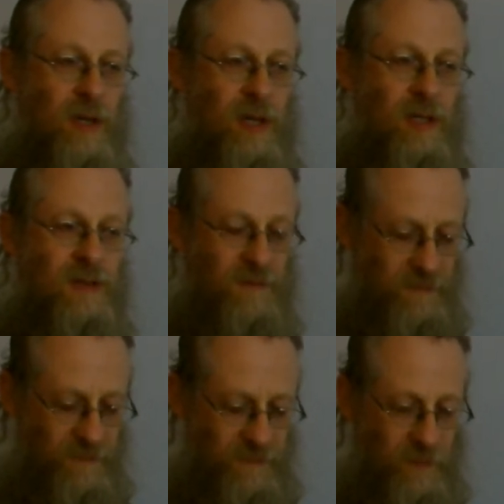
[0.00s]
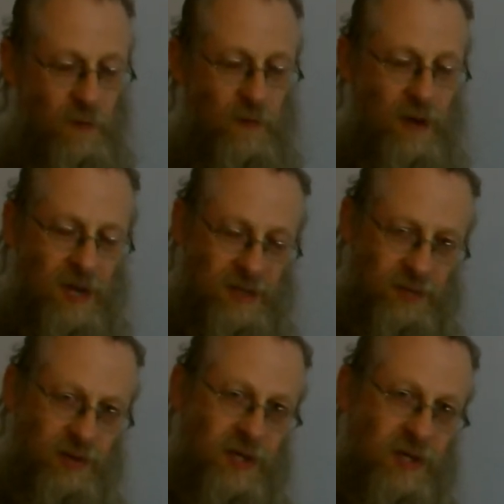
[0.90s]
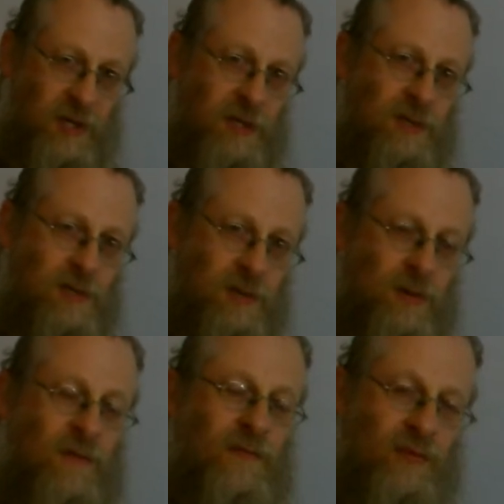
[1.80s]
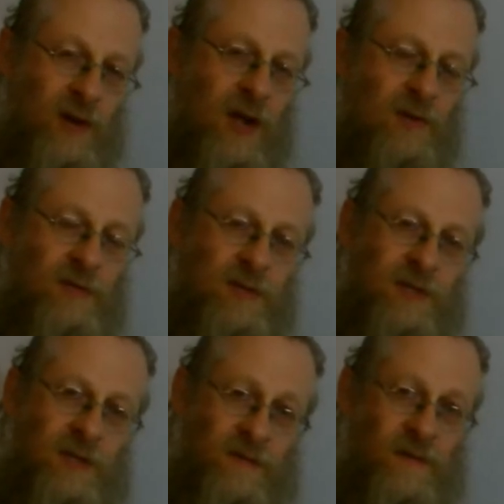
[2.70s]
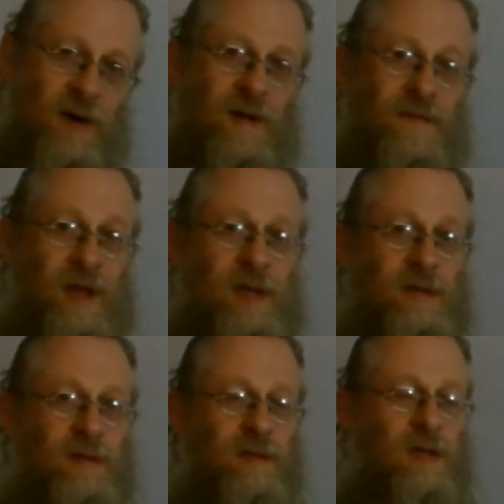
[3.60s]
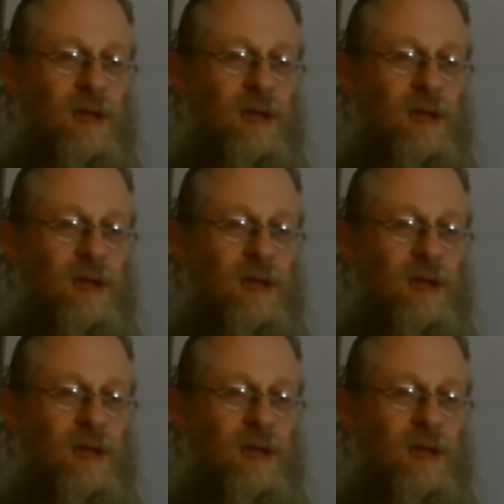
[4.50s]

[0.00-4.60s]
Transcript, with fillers: has four has three years or 365 days.